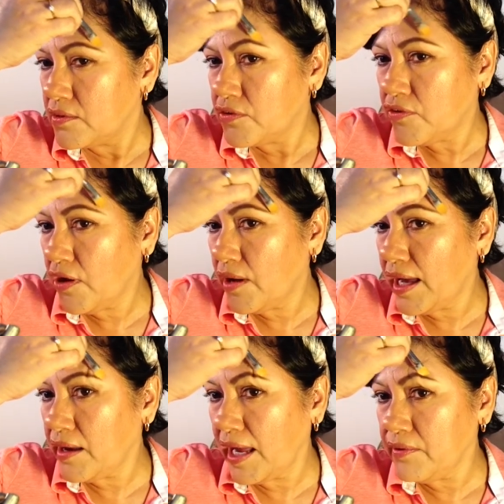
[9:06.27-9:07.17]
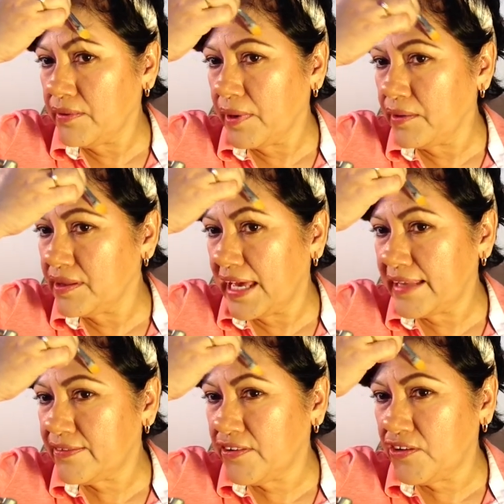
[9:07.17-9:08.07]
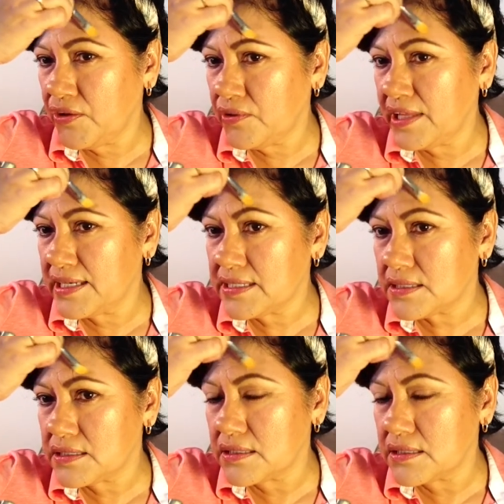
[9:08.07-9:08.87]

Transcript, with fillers: So I, I, I like to do this.